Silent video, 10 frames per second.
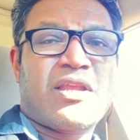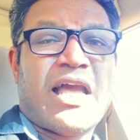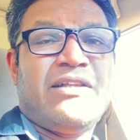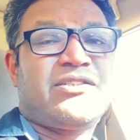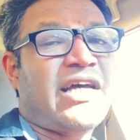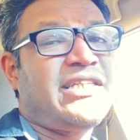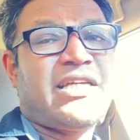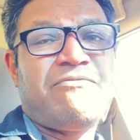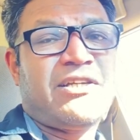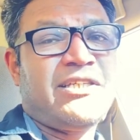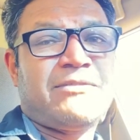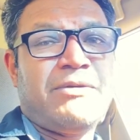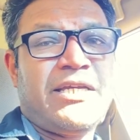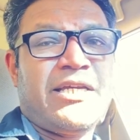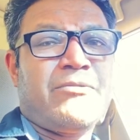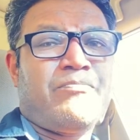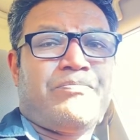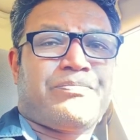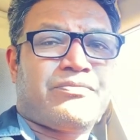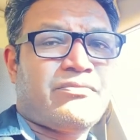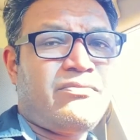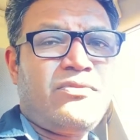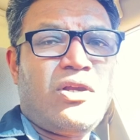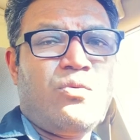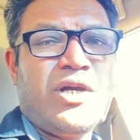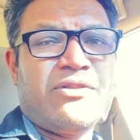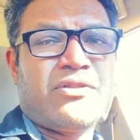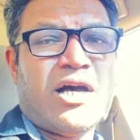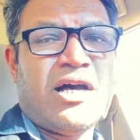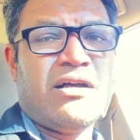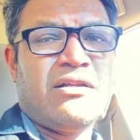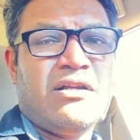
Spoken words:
And scientifically speaking, with the